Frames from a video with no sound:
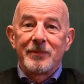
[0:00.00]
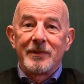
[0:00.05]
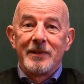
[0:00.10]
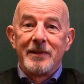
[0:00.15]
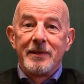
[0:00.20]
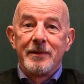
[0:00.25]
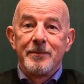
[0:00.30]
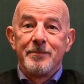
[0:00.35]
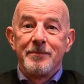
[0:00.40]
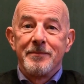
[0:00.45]

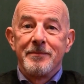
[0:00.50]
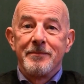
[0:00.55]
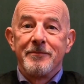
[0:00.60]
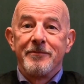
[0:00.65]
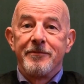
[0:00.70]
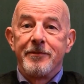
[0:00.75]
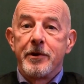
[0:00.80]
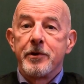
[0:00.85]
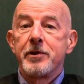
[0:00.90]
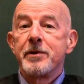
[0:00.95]
I'm
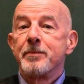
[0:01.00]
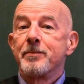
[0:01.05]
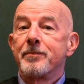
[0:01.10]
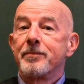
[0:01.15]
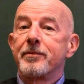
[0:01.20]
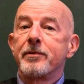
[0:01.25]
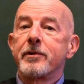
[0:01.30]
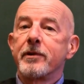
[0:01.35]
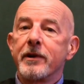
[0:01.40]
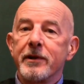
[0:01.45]
very
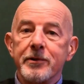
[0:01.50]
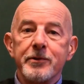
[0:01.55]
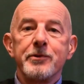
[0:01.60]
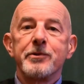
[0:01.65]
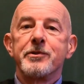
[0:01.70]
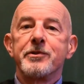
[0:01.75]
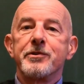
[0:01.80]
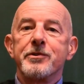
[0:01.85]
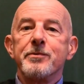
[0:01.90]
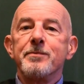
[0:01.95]

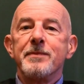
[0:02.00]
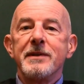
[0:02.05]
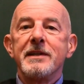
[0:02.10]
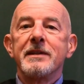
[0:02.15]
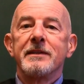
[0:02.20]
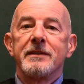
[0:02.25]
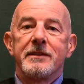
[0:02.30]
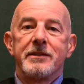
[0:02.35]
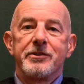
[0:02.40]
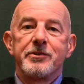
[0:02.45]
proud to be
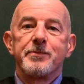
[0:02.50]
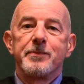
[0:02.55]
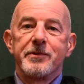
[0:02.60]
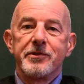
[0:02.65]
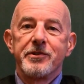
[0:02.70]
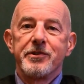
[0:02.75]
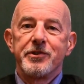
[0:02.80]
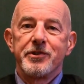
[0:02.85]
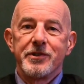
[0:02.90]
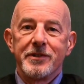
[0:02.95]
in this
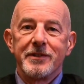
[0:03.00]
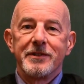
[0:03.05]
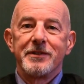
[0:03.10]
position.